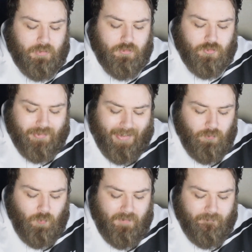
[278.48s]
So
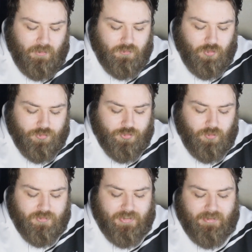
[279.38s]
can Wakefield cause an
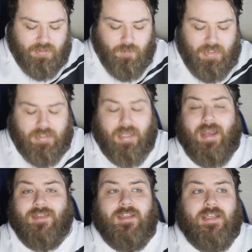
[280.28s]
upset this week?
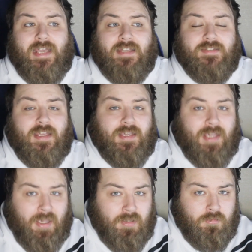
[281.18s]
I think yes, they
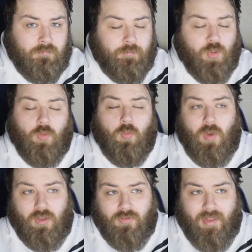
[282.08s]
can. But
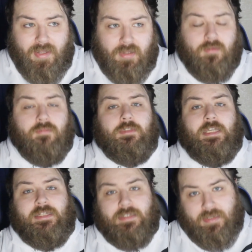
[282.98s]
will they
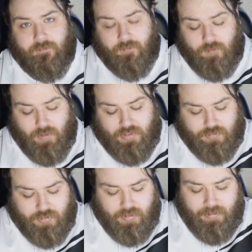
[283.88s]
is a different
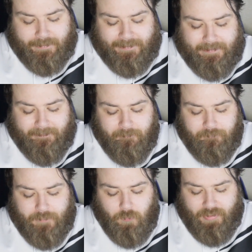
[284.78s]
question.
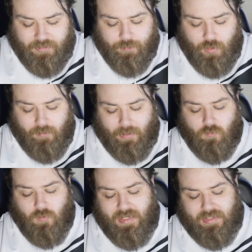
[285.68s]
When I spoke
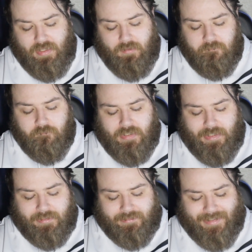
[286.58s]
about Wakey
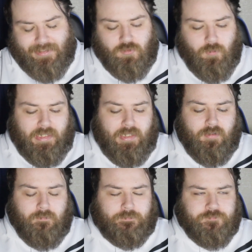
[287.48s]
last week,